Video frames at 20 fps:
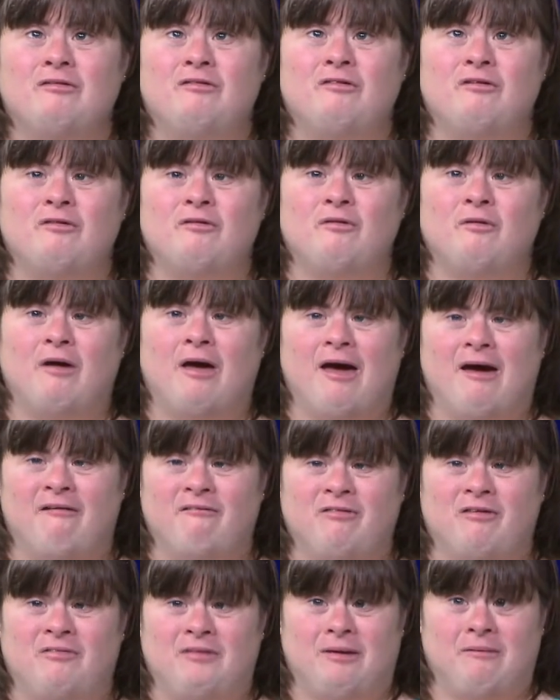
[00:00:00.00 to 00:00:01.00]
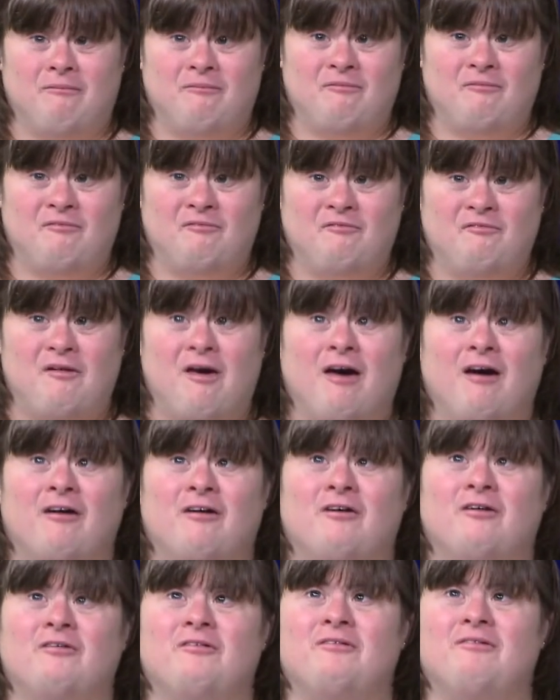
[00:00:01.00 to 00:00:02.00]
to have the deep felt